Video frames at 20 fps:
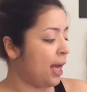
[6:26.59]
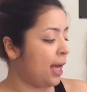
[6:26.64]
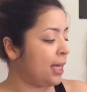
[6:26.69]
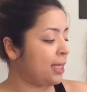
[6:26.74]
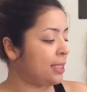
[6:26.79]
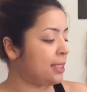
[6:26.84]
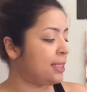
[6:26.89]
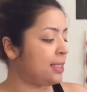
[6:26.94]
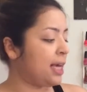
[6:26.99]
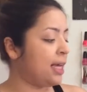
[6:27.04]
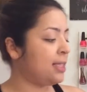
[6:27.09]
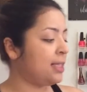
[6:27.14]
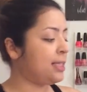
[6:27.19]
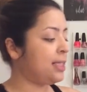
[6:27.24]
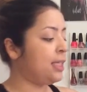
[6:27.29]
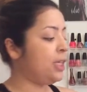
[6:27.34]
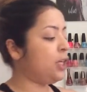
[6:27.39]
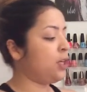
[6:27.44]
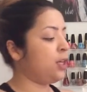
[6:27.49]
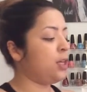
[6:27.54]
It says
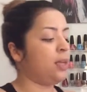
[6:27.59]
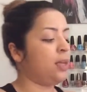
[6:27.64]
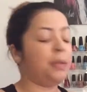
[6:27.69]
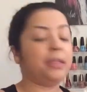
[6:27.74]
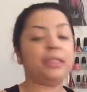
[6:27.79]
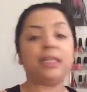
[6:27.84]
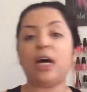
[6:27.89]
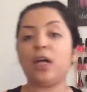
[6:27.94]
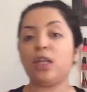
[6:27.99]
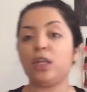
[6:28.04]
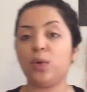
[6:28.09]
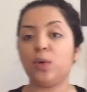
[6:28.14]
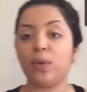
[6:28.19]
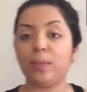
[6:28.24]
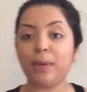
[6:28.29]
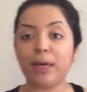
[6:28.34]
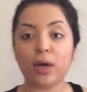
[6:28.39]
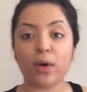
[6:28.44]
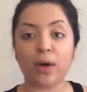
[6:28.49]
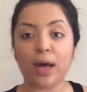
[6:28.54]
here, let
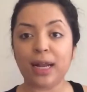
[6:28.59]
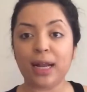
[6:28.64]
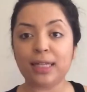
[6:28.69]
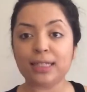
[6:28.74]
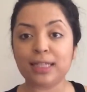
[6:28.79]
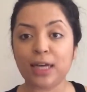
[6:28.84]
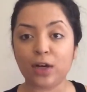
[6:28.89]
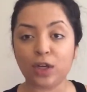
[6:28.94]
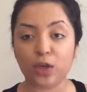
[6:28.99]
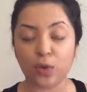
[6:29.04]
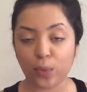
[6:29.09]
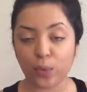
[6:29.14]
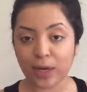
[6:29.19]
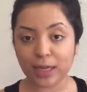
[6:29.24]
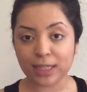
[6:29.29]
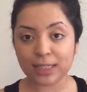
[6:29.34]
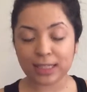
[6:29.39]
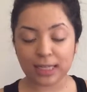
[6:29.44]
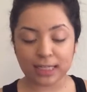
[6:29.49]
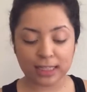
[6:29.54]
me go ahead and tell you what
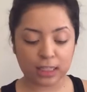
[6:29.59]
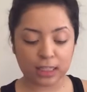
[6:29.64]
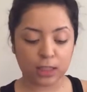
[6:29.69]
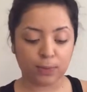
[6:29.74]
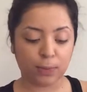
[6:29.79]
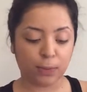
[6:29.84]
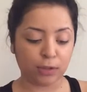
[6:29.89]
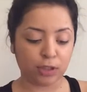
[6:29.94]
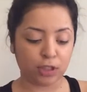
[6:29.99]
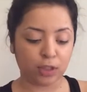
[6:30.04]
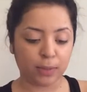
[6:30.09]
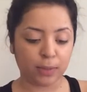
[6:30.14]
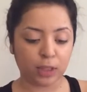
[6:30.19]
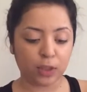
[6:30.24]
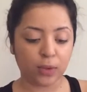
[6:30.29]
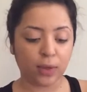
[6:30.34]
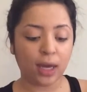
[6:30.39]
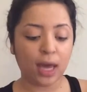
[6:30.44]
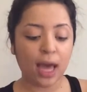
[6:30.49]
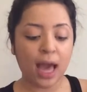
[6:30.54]
it says it's supposed to be
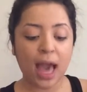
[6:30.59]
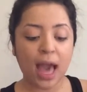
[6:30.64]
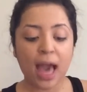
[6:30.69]
doing.